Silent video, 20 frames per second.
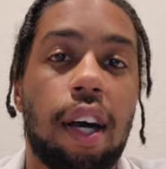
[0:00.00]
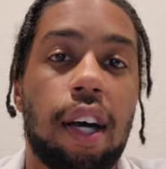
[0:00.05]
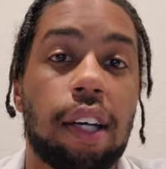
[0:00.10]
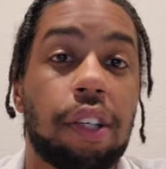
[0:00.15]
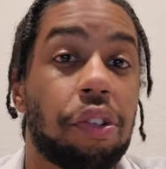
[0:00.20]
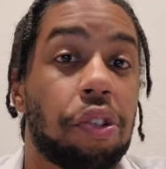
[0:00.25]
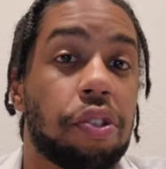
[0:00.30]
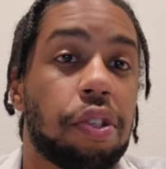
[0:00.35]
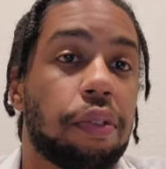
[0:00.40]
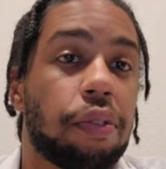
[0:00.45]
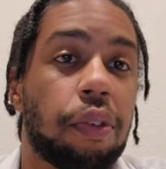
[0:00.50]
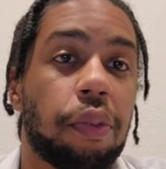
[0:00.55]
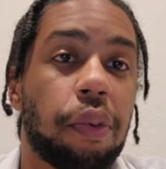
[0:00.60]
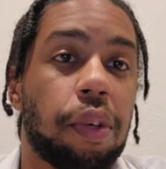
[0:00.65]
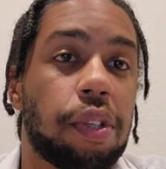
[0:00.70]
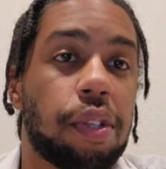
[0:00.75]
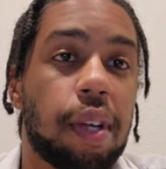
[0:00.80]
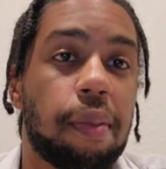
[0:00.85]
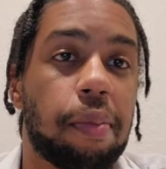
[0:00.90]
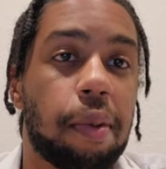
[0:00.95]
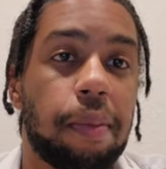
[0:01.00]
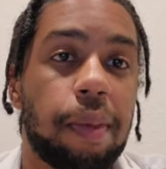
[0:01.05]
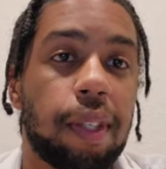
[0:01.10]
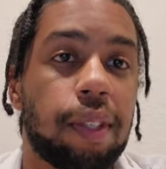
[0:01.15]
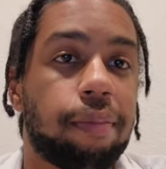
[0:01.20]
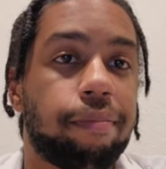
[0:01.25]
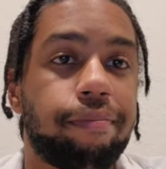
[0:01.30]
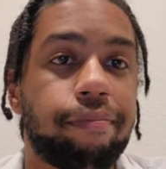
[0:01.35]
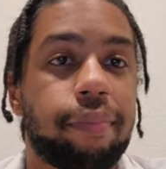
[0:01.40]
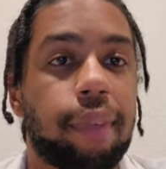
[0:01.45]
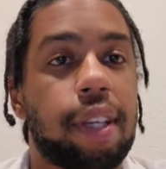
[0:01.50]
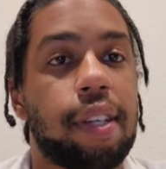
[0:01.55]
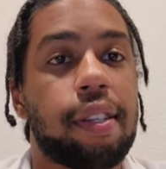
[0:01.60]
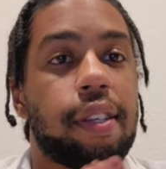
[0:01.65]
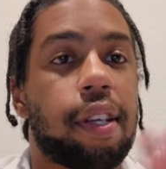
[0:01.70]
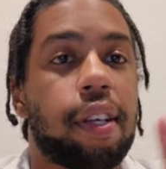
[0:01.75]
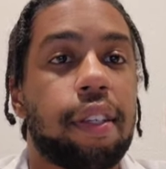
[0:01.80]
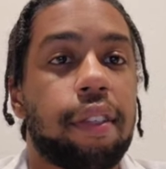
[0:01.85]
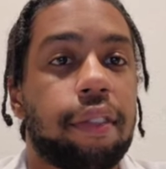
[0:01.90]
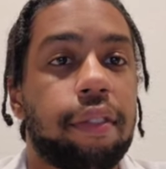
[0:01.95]
There's different ways to implement. I
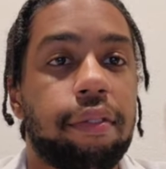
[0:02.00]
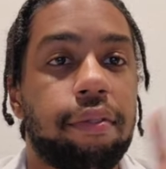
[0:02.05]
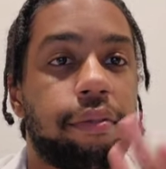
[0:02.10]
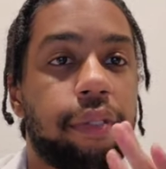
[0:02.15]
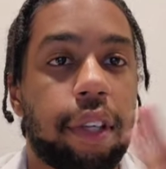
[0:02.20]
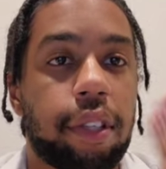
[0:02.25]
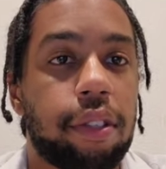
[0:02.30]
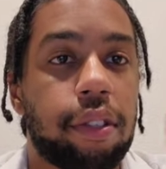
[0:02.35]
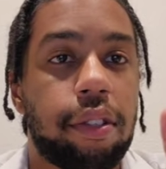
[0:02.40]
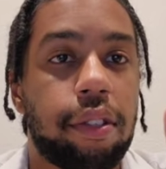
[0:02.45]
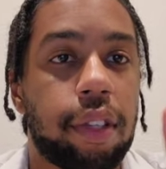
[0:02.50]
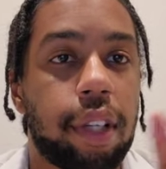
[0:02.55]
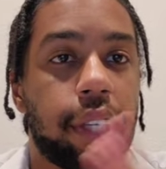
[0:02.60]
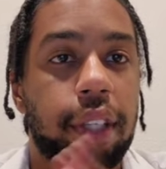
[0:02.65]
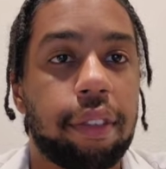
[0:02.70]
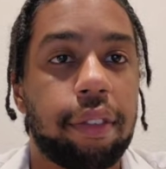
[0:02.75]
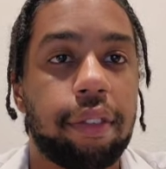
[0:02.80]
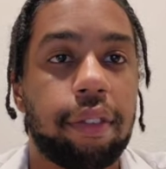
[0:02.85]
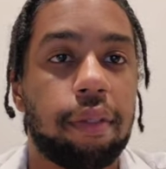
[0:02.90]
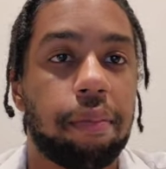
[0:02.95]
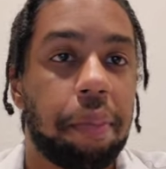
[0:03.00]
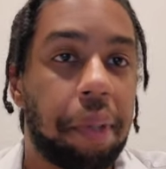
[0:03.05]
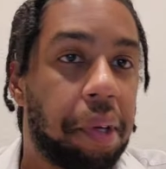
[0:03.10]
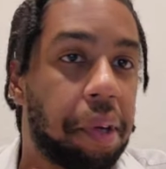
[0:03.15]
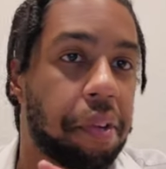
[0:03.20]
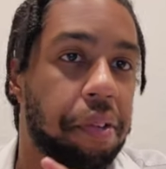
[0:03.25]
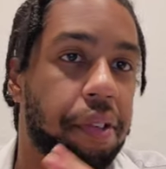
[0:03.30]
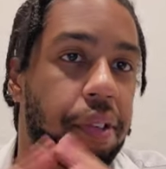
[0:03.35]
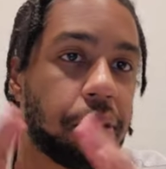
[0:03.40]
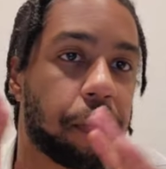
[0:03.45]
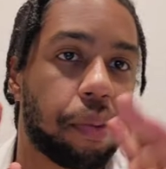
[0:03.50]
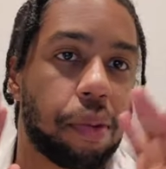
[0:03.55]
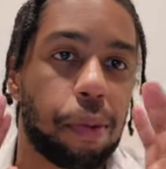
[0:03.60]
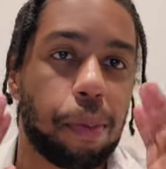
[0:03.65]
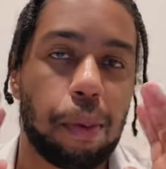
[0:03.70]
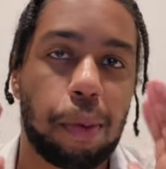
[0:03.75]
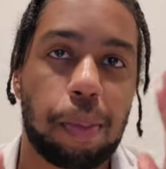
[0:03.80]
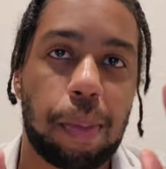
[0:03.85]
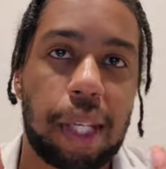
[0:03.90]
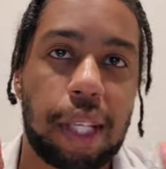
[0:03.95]
decided not to do that because this was
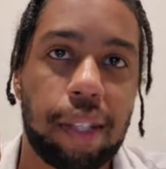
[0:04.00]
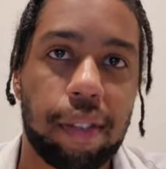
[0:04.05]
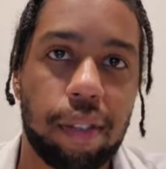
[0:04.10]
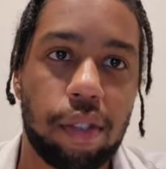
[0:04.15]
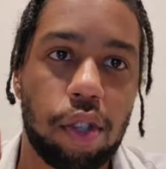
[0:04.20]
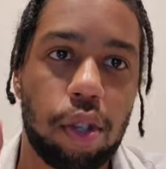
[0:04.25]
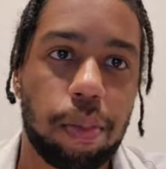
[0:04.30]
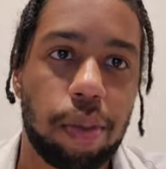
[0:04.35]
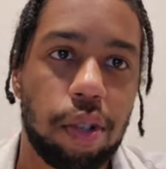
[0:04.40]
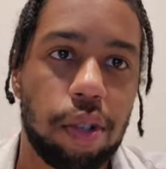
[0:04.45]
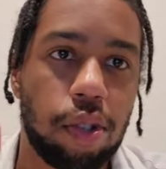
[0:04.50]
supposed to be super,